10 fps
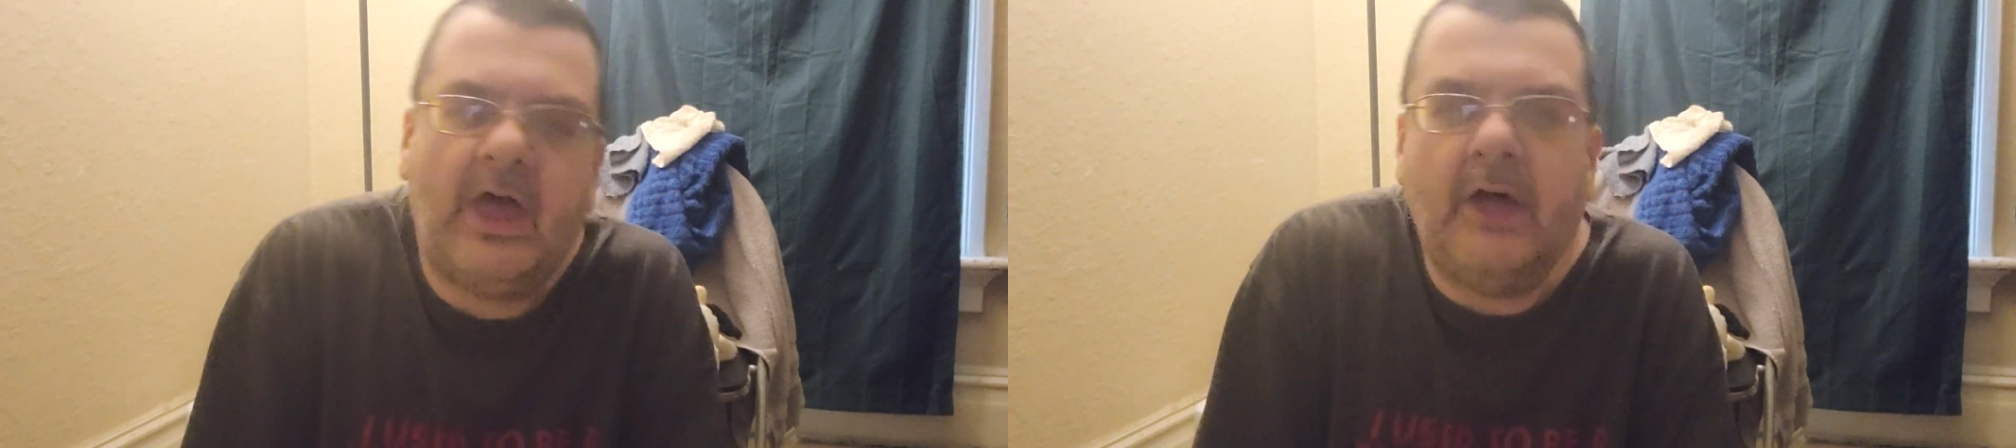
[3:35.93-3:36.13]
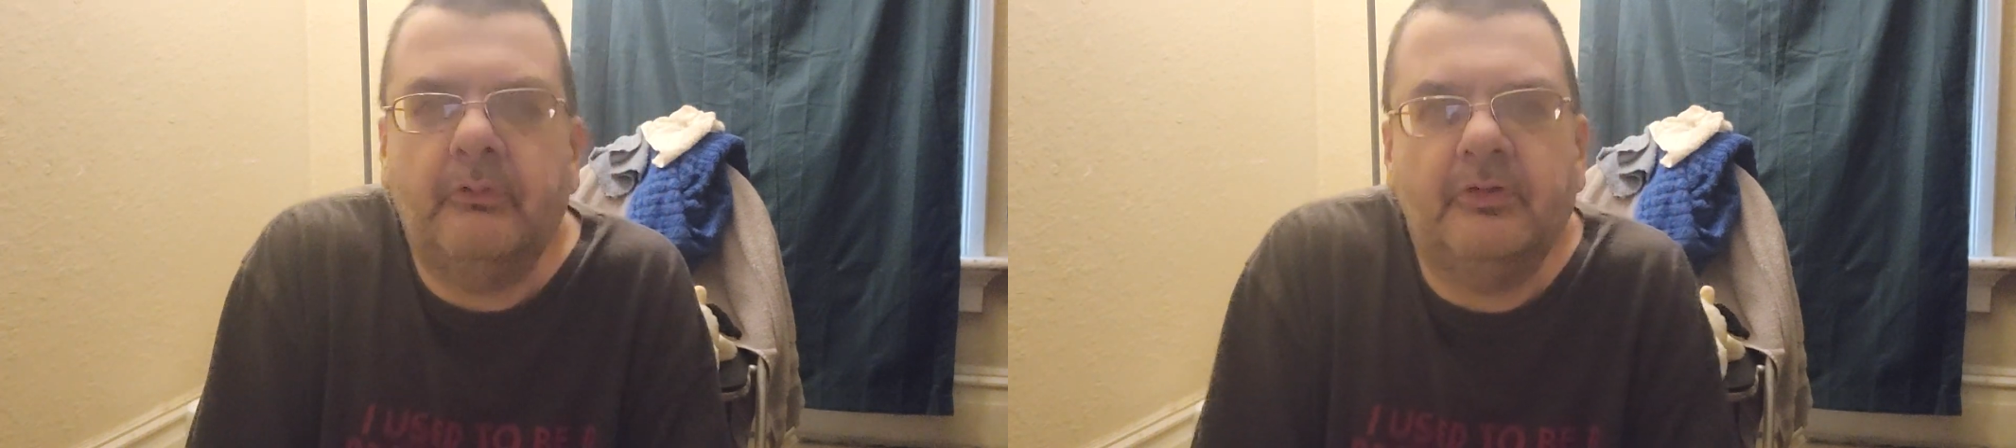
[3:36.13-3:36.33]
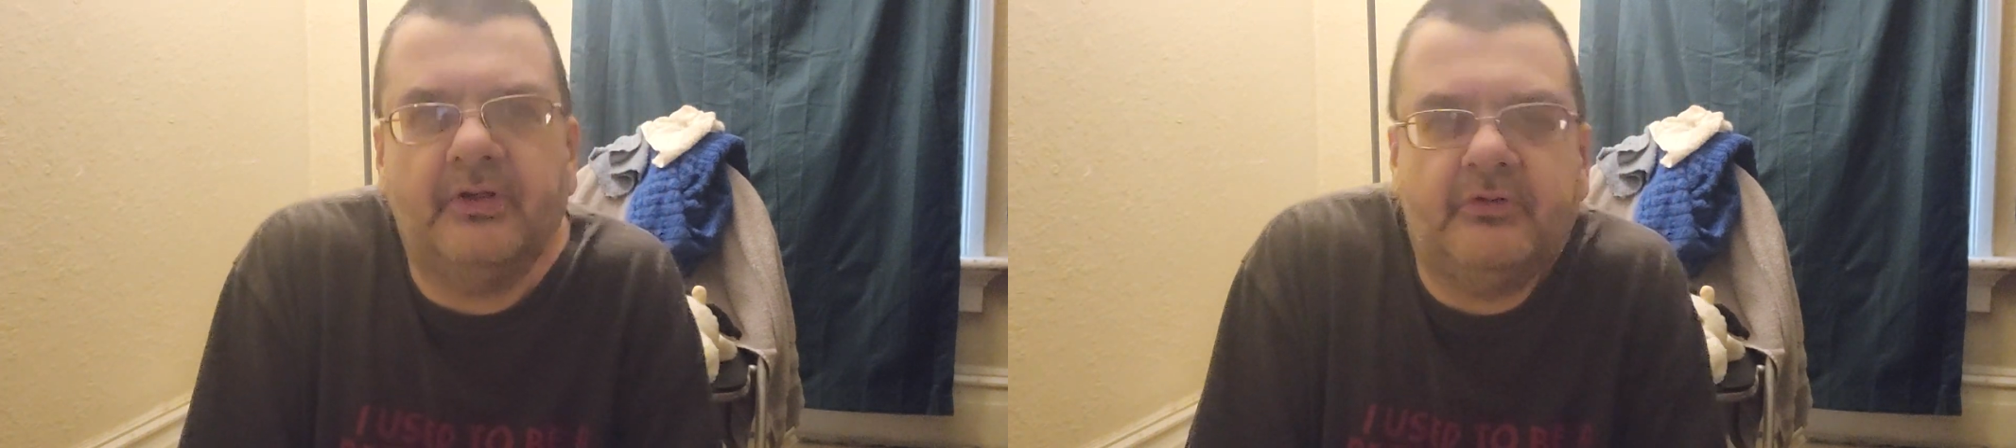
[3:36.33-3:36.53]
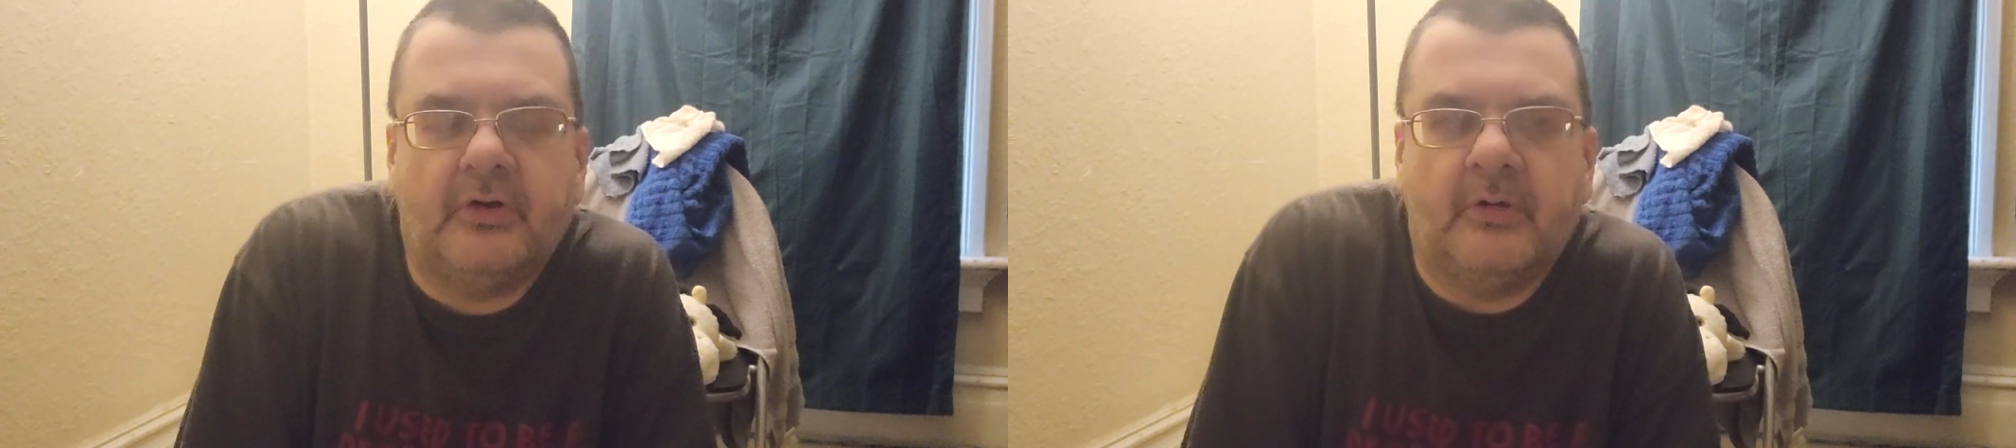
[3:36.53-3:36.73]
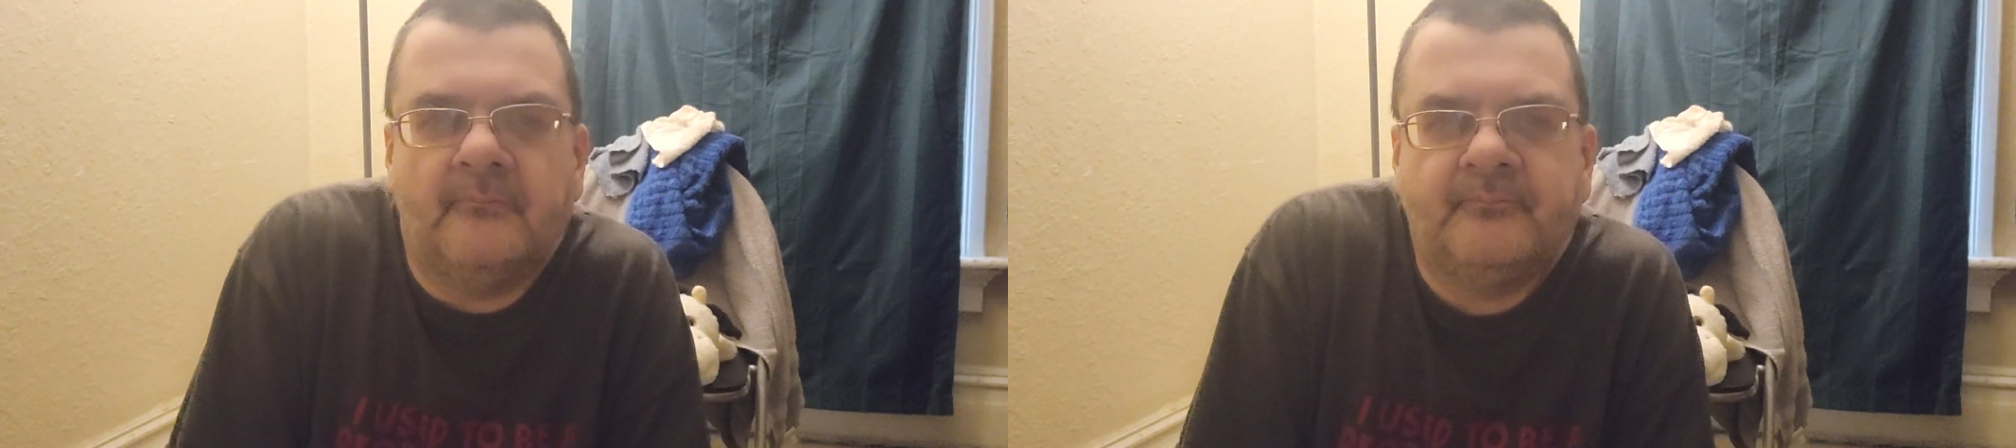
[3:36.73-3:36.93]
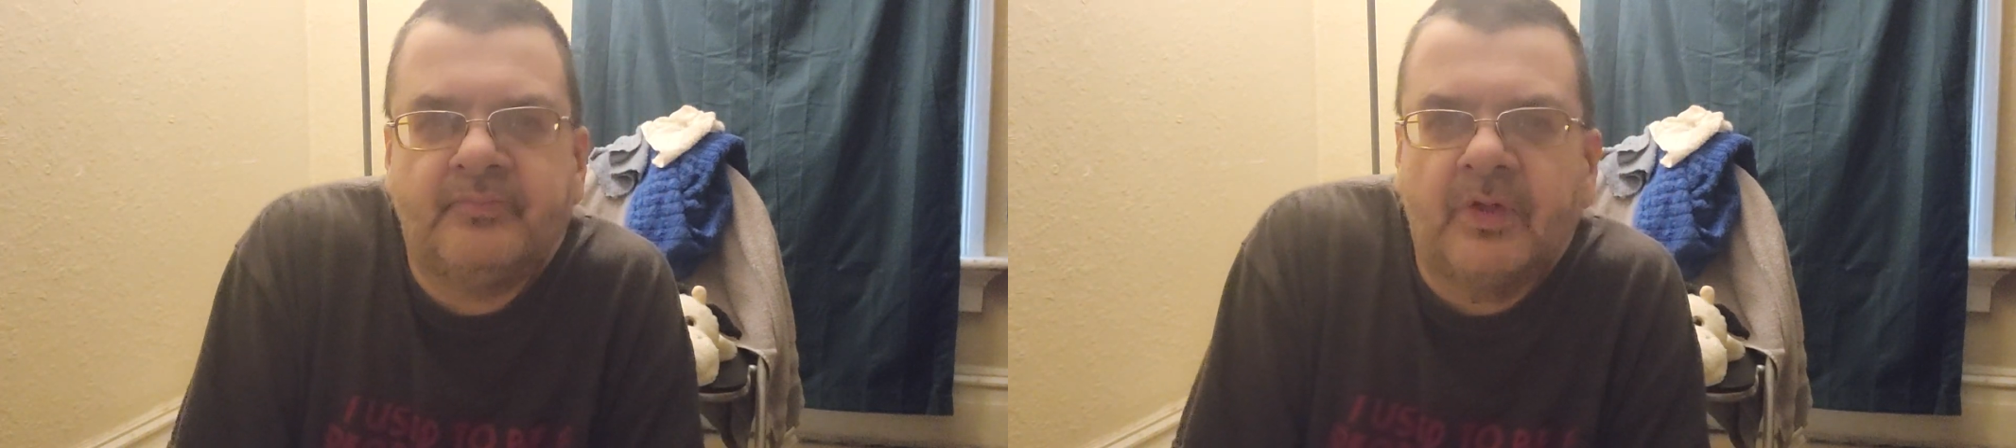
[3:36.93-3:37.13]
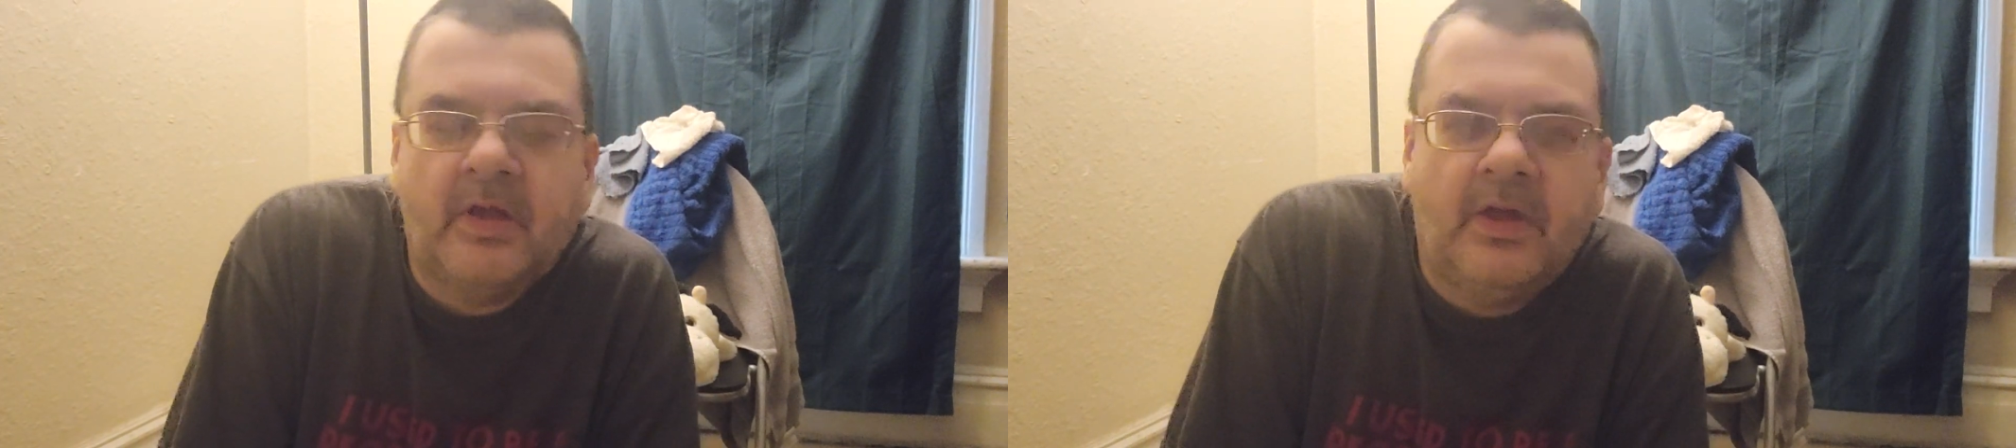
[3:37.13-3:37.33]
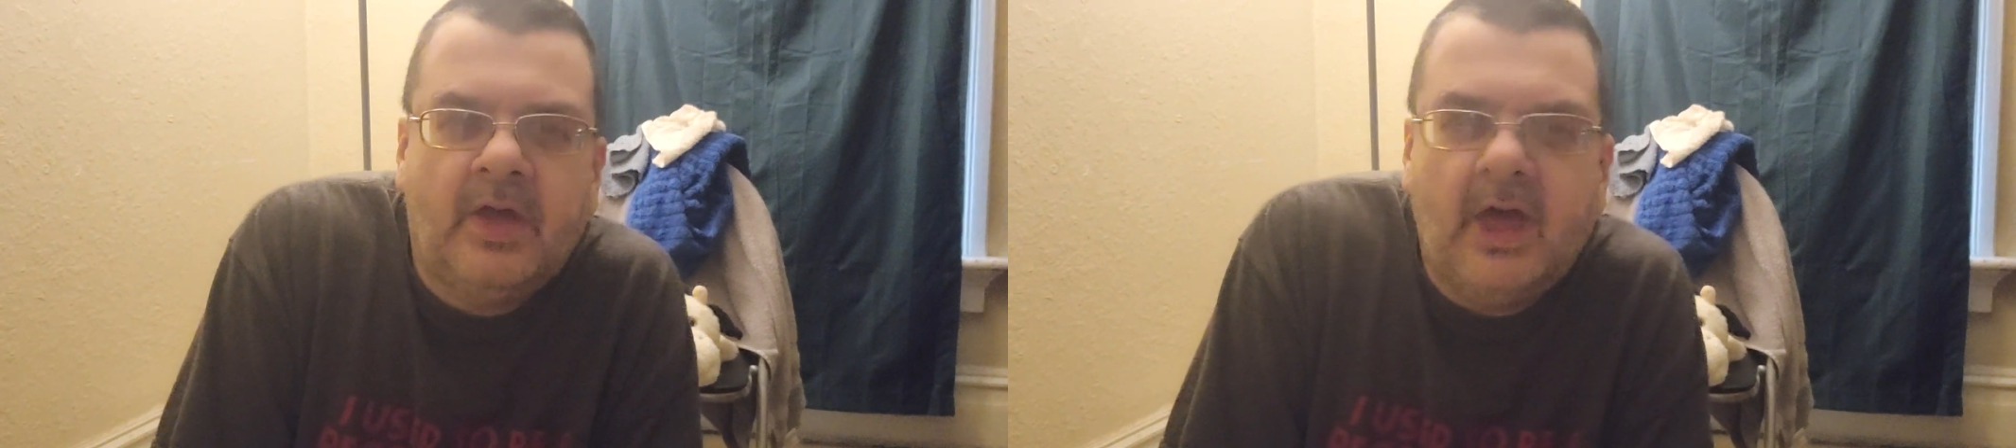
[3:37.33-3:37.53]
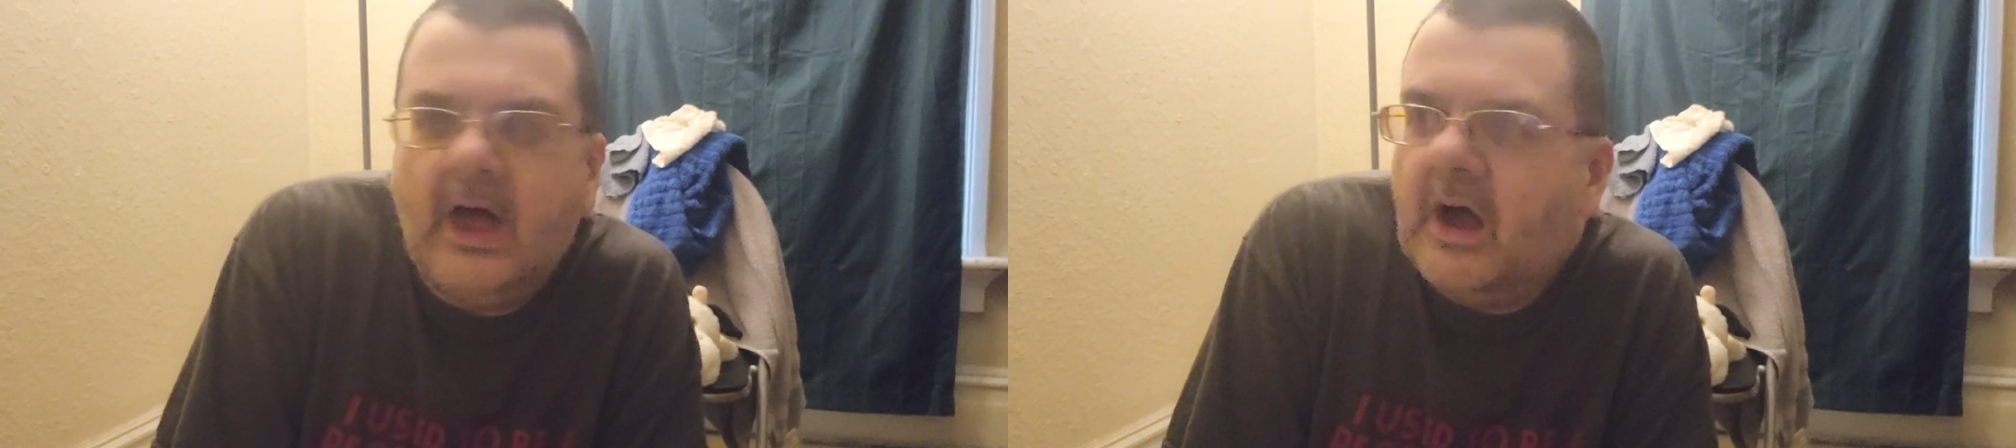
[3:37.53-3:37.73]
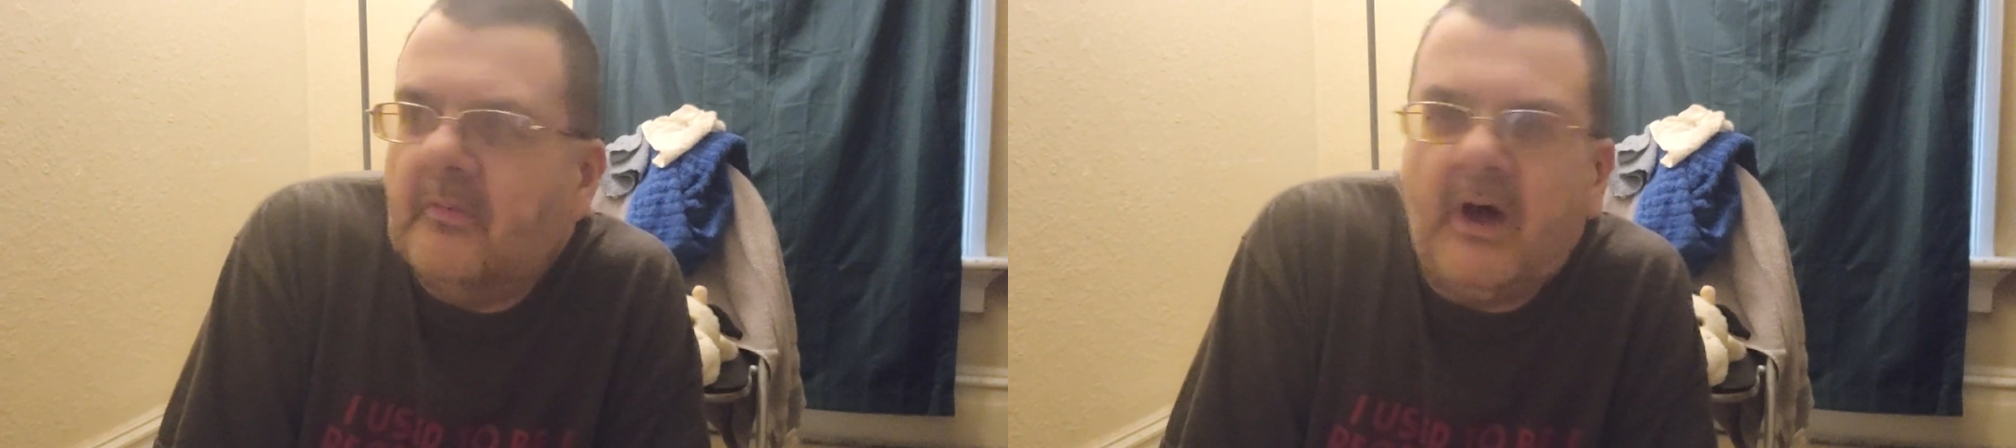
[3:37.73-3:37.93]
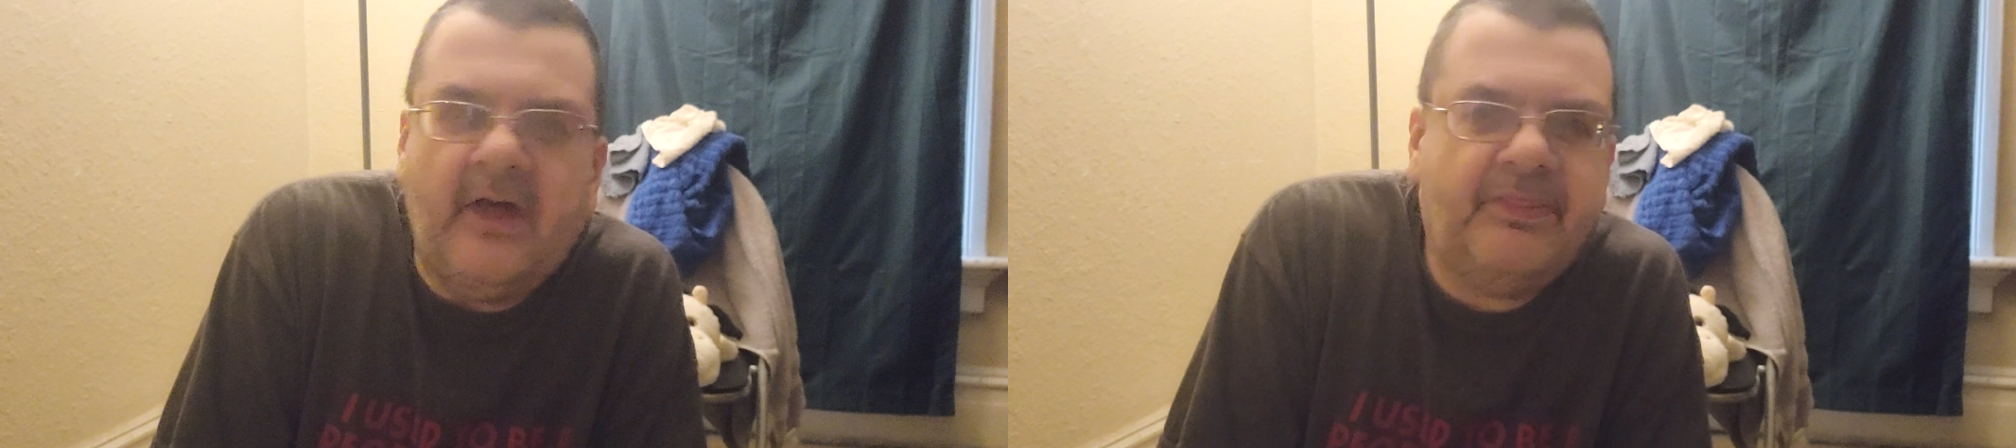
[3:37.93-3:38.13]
I really do. I